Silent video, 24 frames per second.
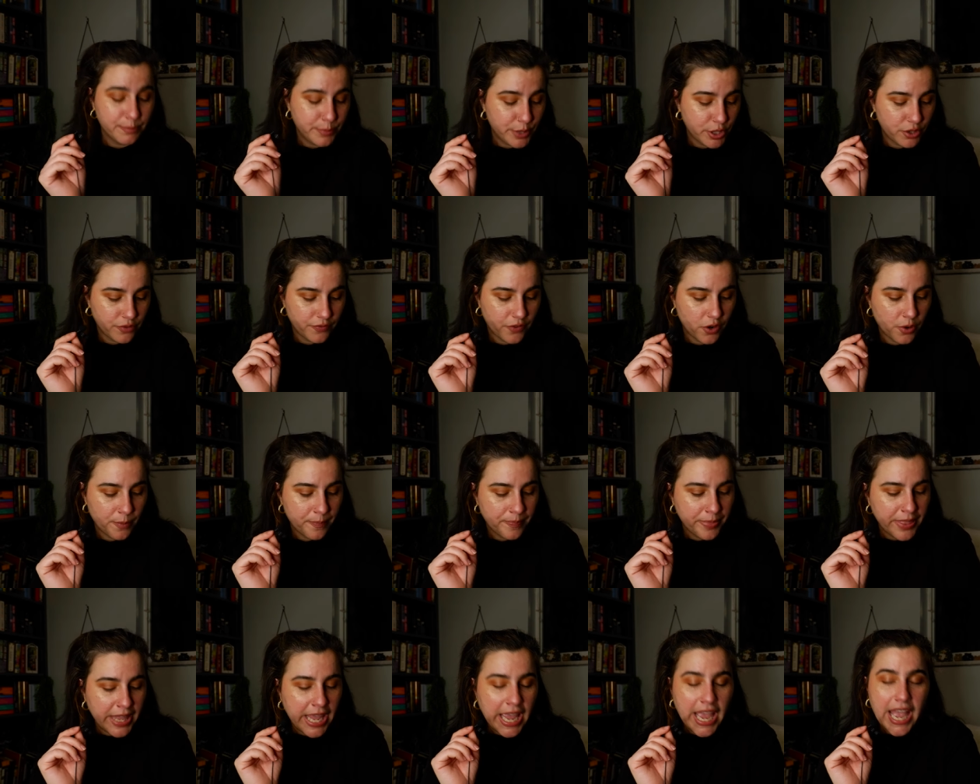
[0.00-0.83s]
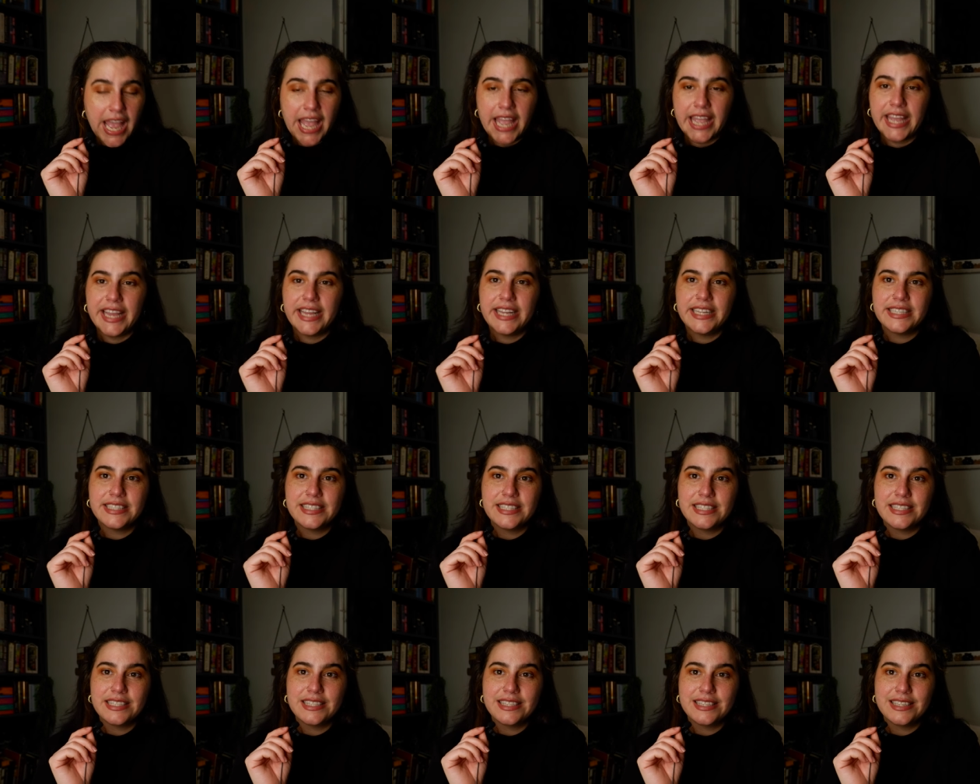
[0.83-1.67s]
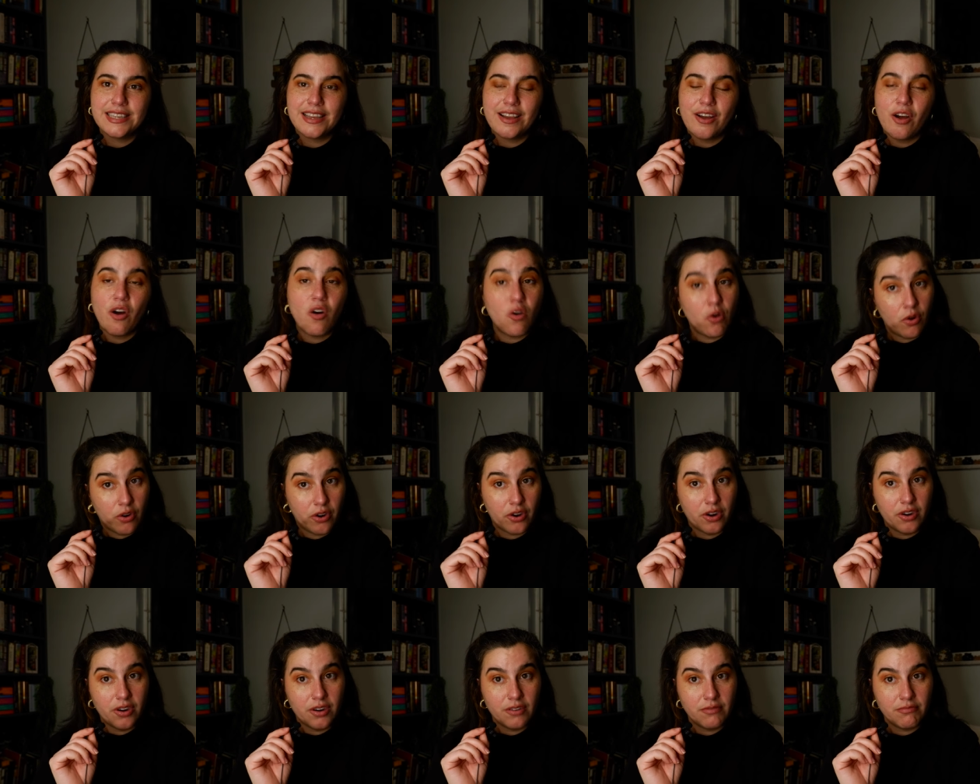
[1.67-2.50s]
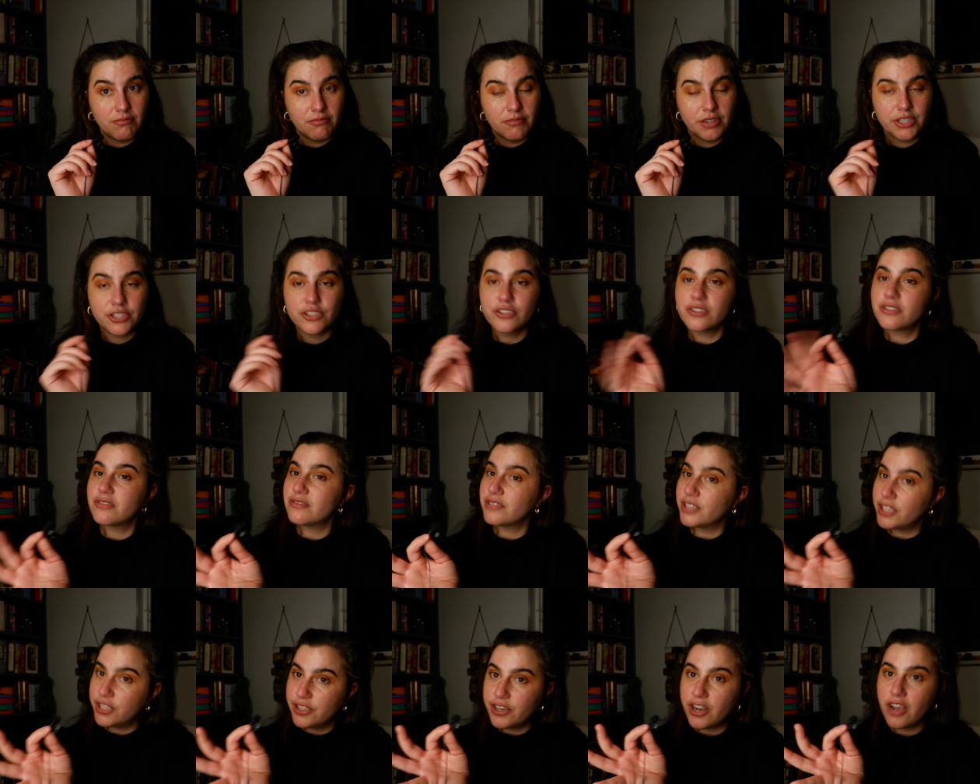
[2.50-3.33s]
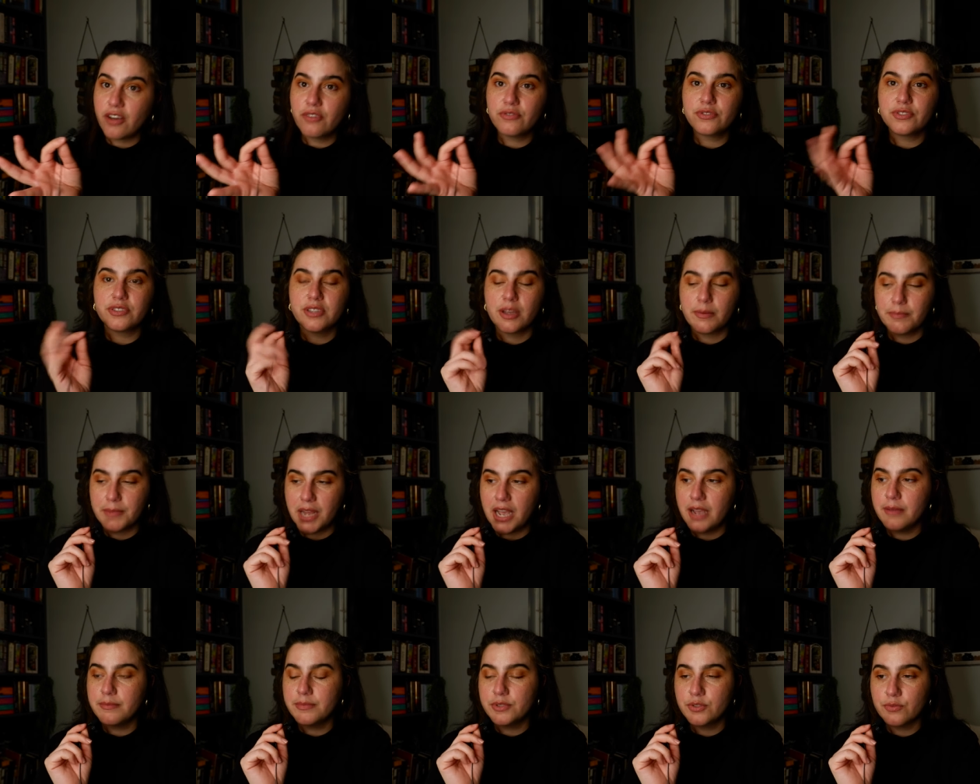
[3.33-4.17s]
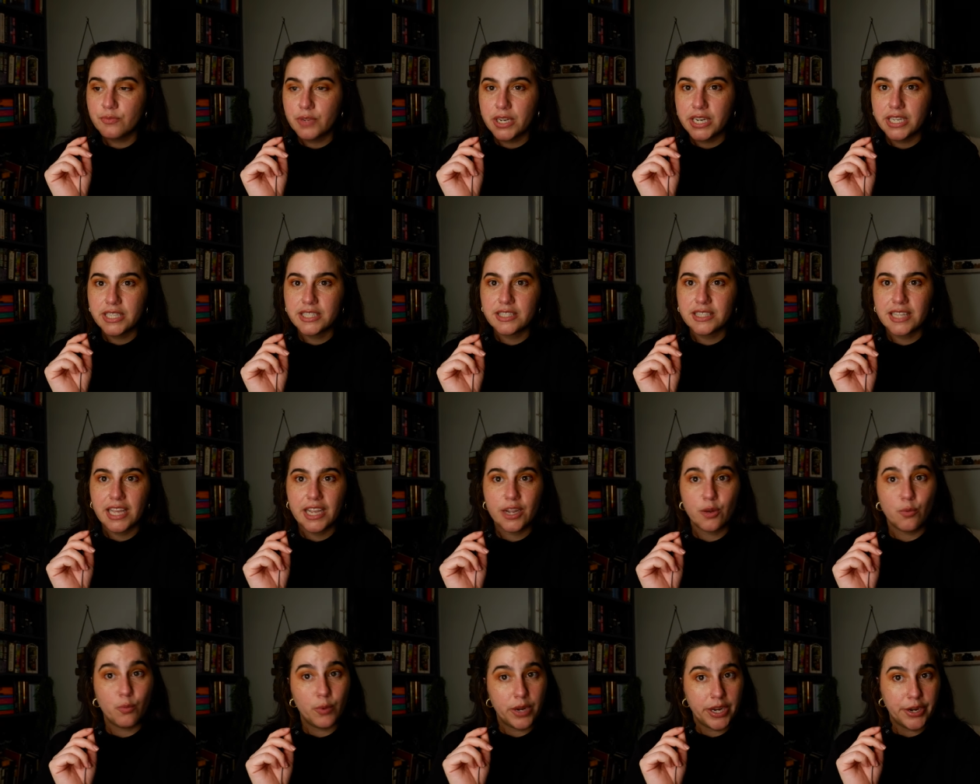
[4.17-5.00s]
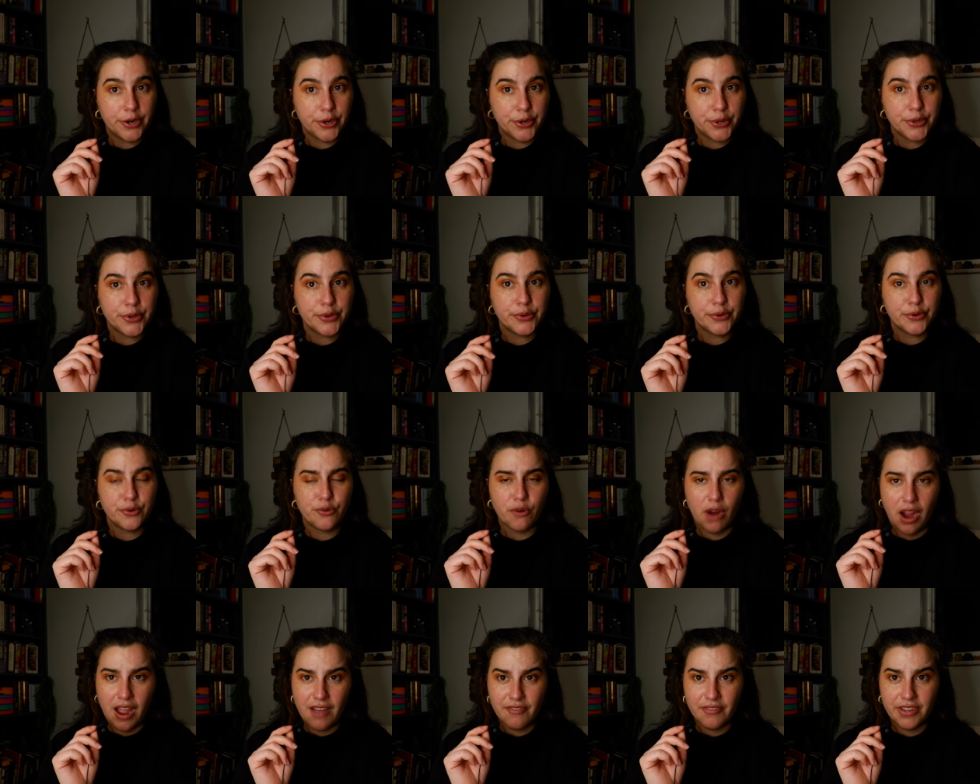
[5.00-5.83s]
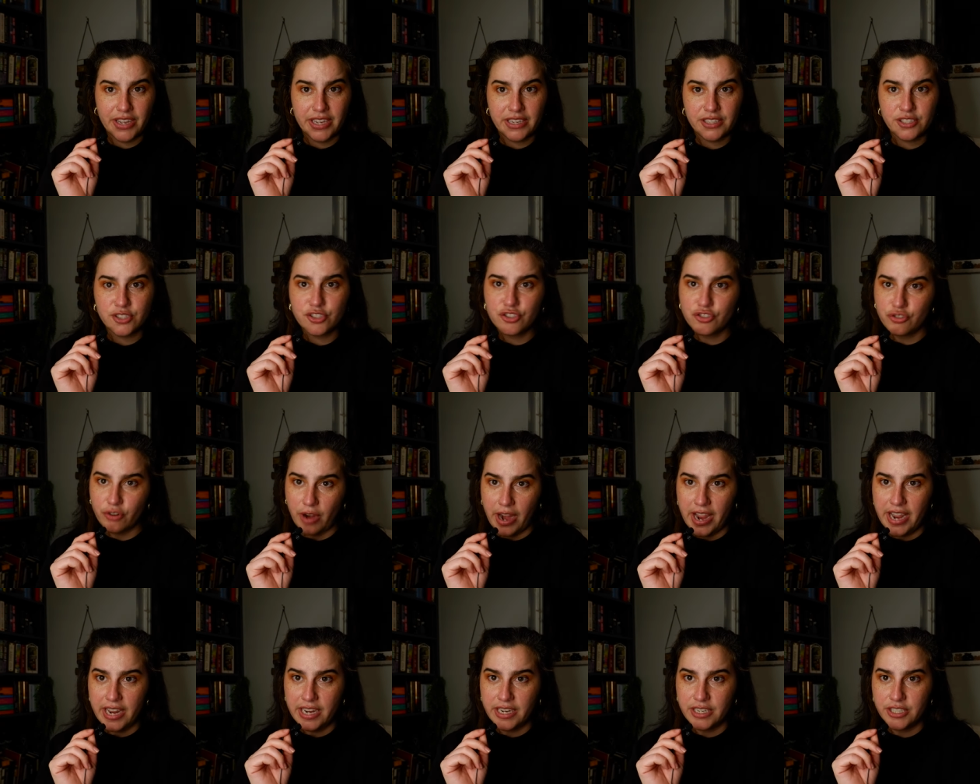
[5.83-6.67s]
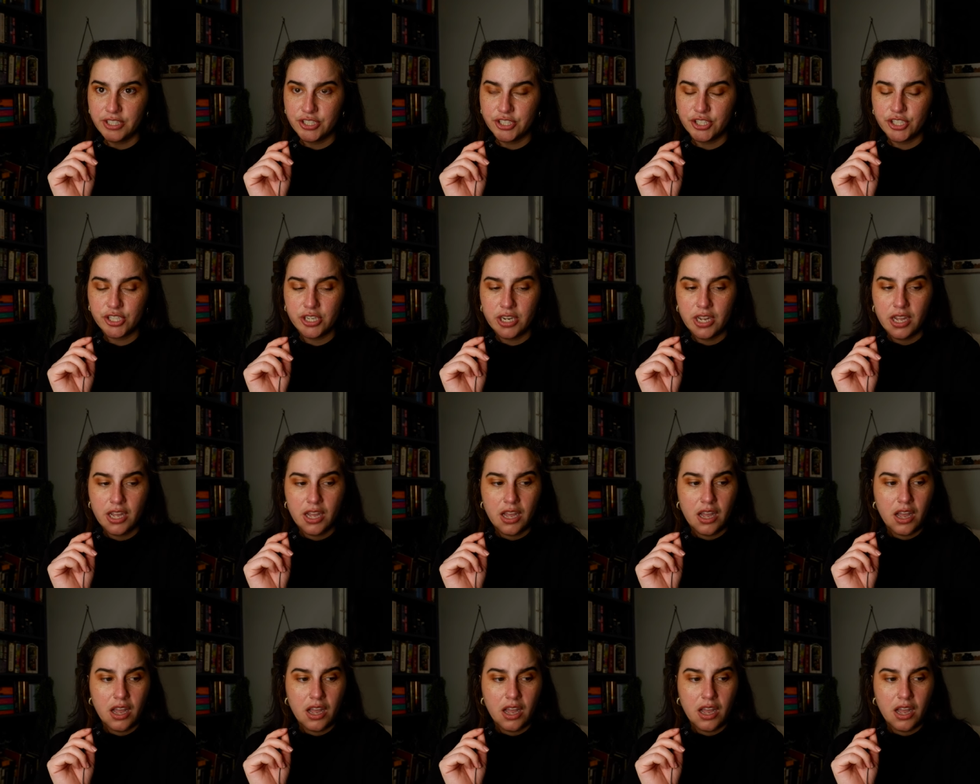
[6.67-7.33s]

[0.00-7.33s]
Beautiful. It's horror, which, you know, sometimes when it's like weird, graphic, strange...